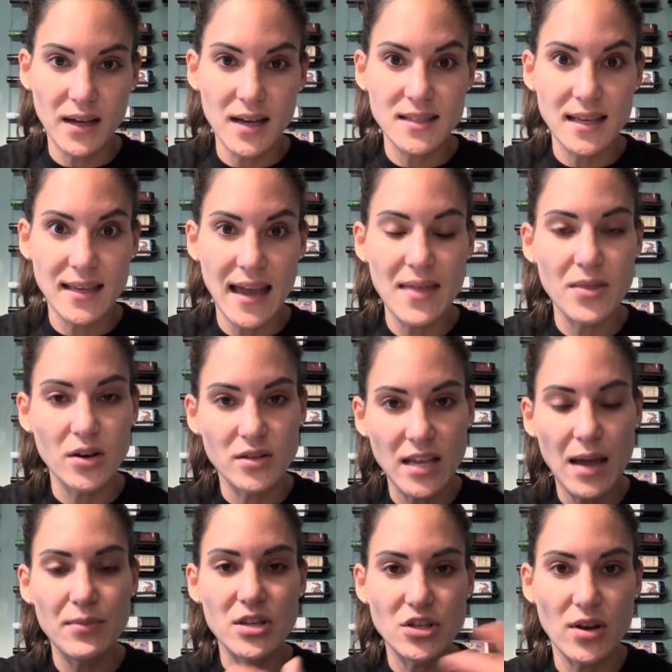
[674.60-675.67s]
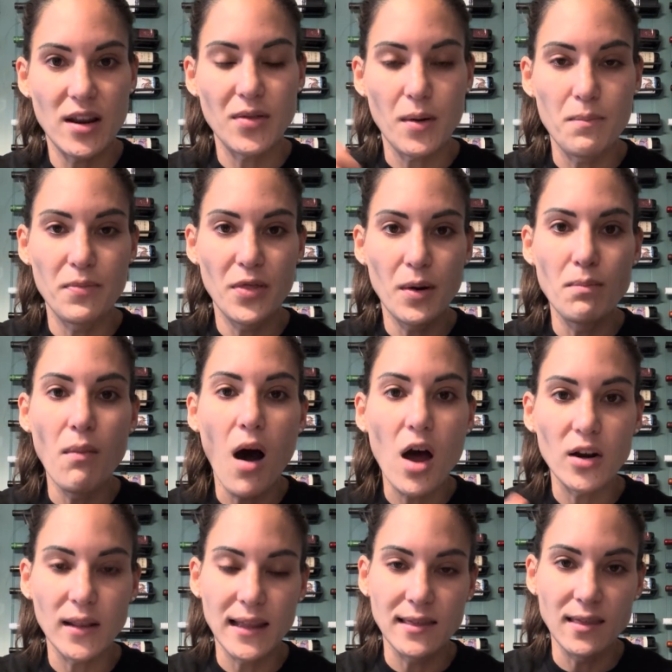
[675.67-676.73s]
again, they're demonstrating, they're
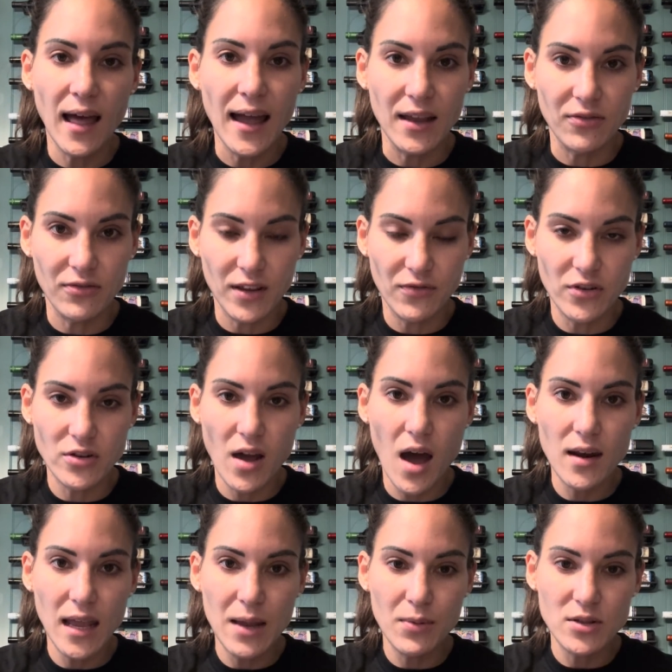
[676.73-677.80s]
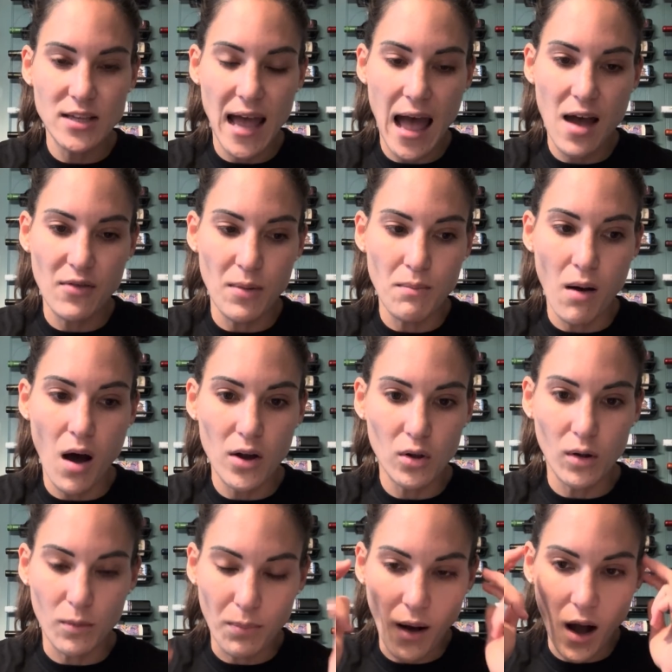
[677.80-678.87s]
modeling life. If you're not able to have a model
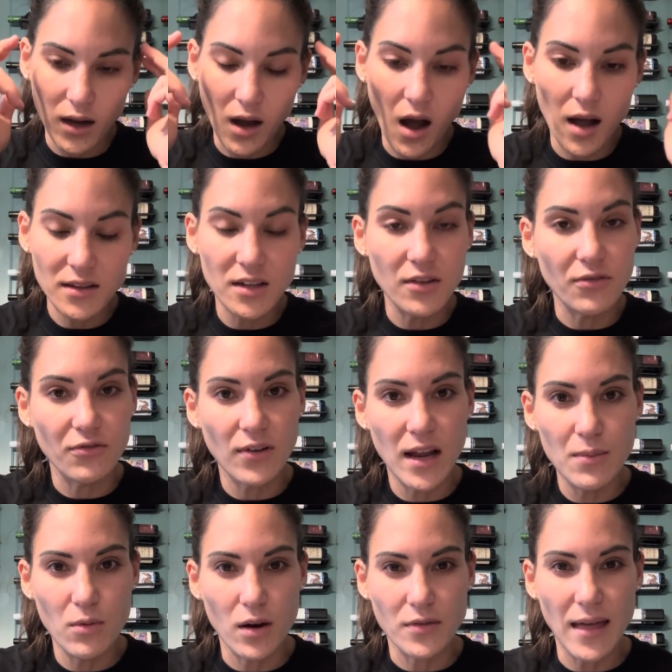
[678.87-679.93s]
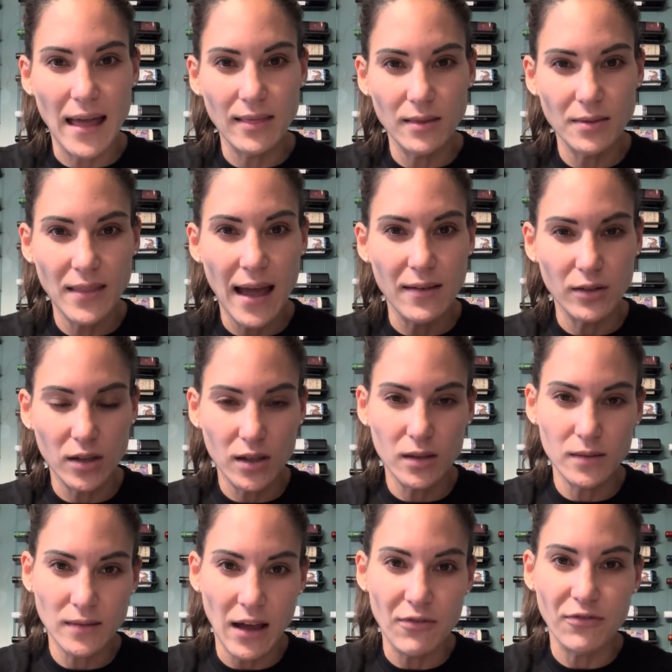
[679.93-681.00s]
or cognitive framework
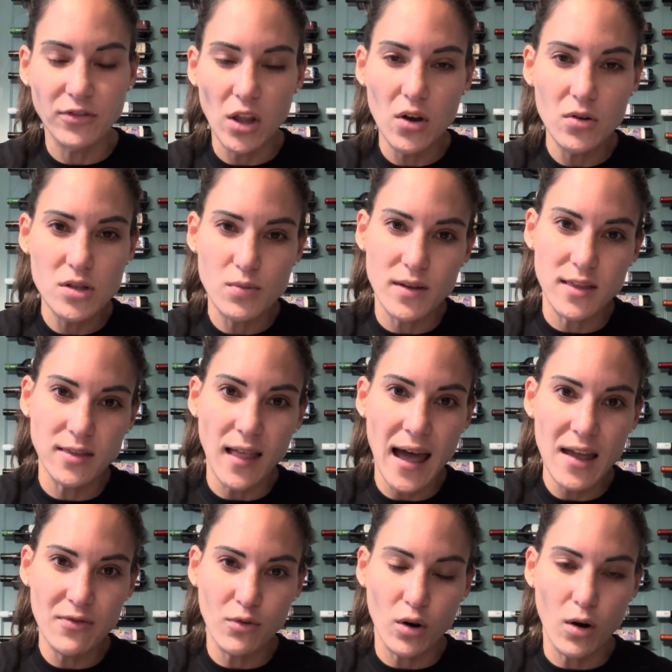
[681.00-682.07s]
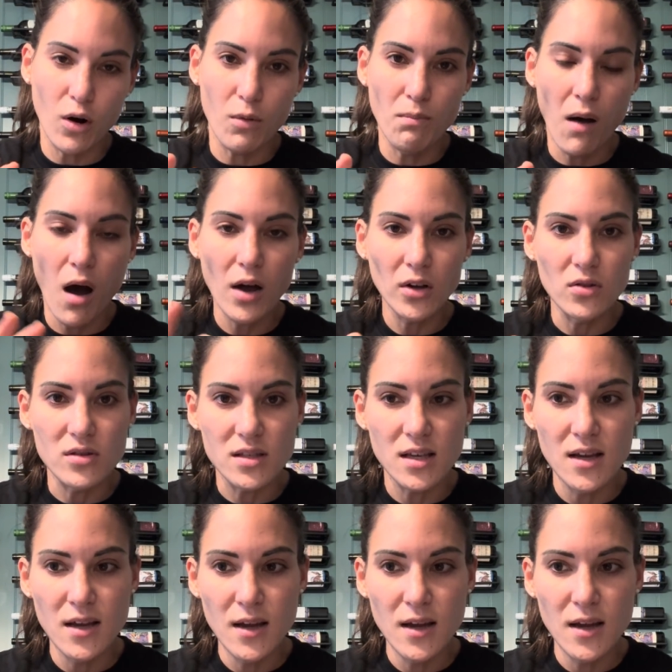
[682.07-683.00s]
that flows with life or models